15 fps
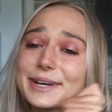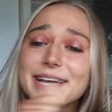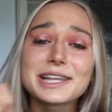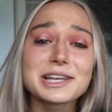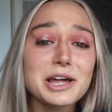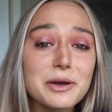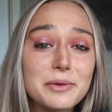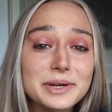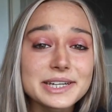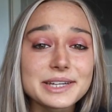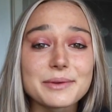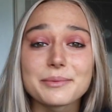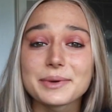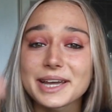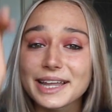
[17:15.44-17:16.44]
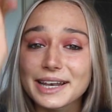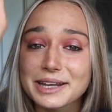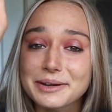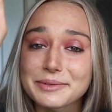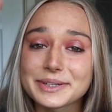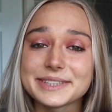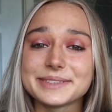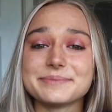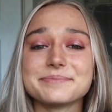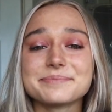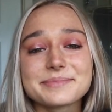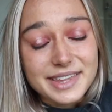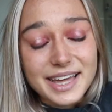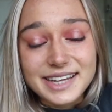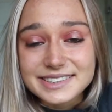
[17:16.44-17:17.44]
We're glowing, we're glowing.
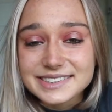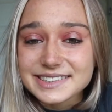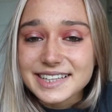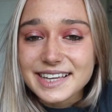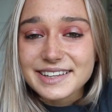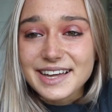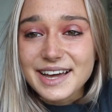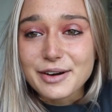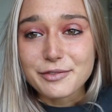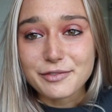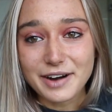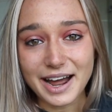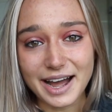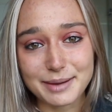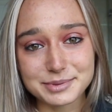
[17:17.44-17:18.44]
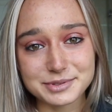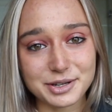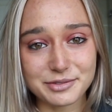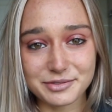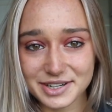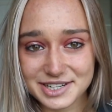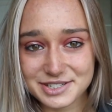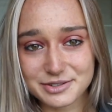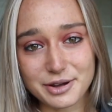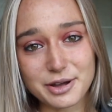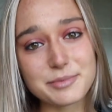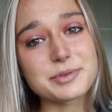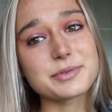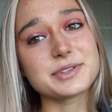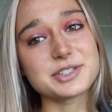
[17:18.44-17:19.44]
That's a wrap. So I really do
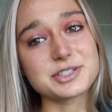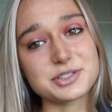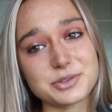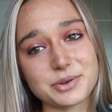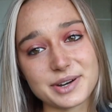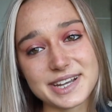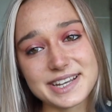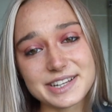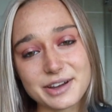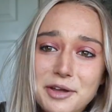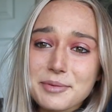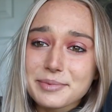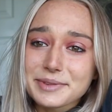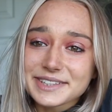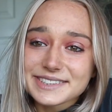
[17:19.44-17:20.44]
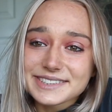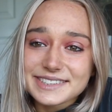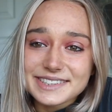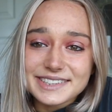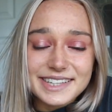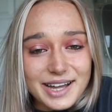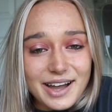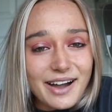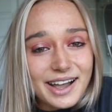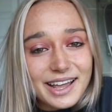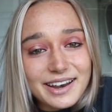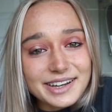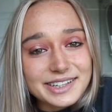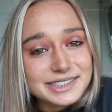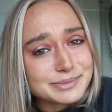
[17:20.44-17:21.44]
hope you enjoyed. I hope this
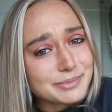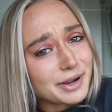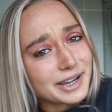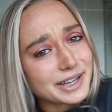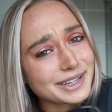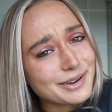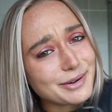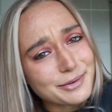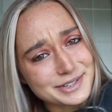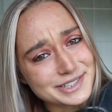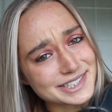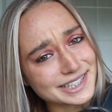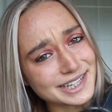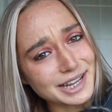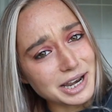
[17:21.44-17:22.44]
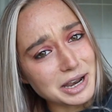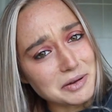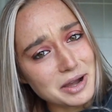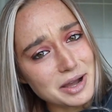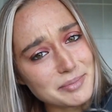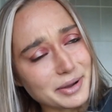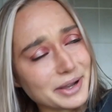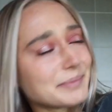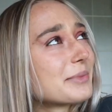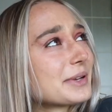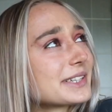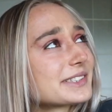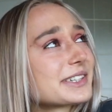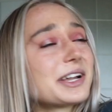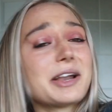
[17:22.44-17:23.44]
highlights my quarantine glow up. I hope
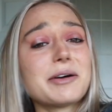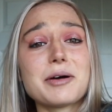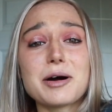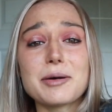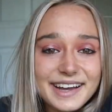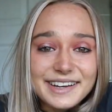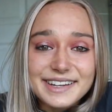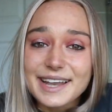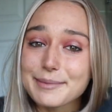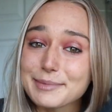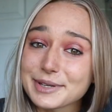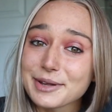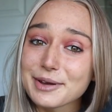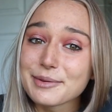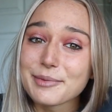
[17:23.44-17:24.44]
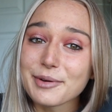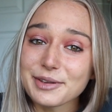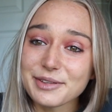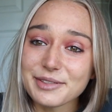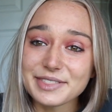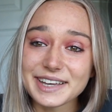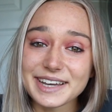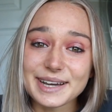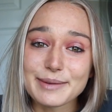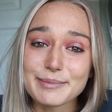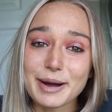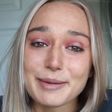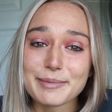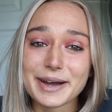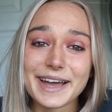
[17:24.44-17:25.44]
it's a glow up. Let me know what you think
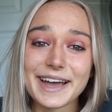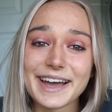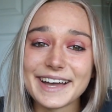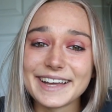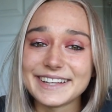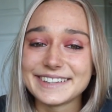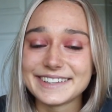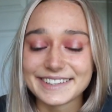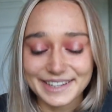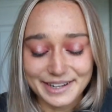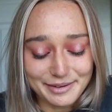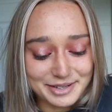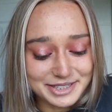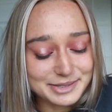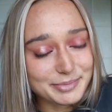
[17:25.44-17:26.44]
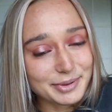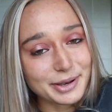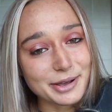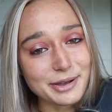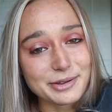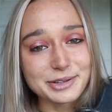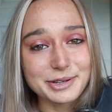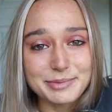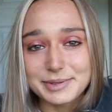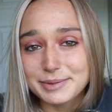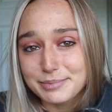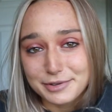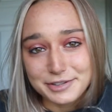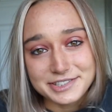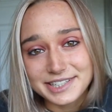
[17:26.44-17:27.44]
about my hair in the comments below. You can
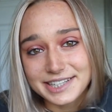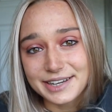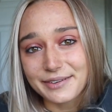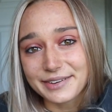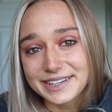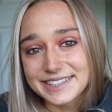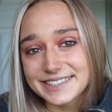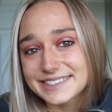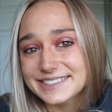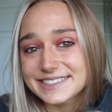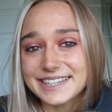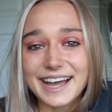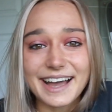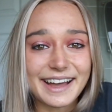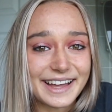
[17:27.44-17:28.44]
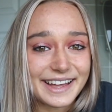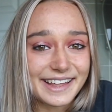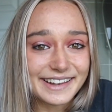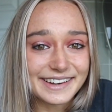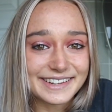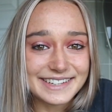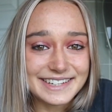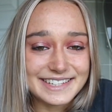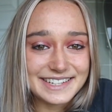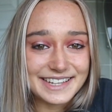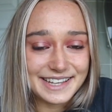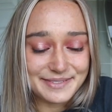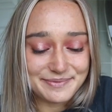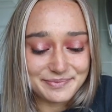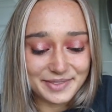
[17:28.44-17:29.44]
be brutally honest and
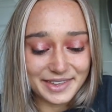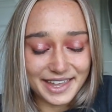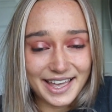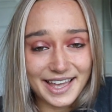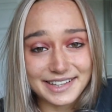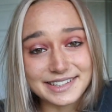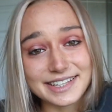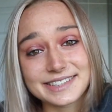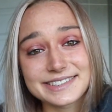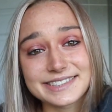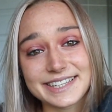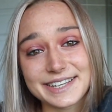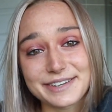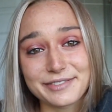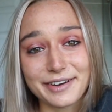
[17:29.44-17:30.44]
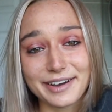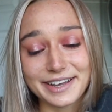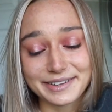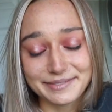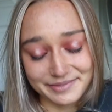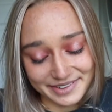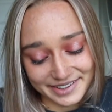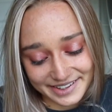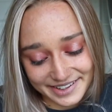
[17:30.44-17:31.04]
yeah, let's see if I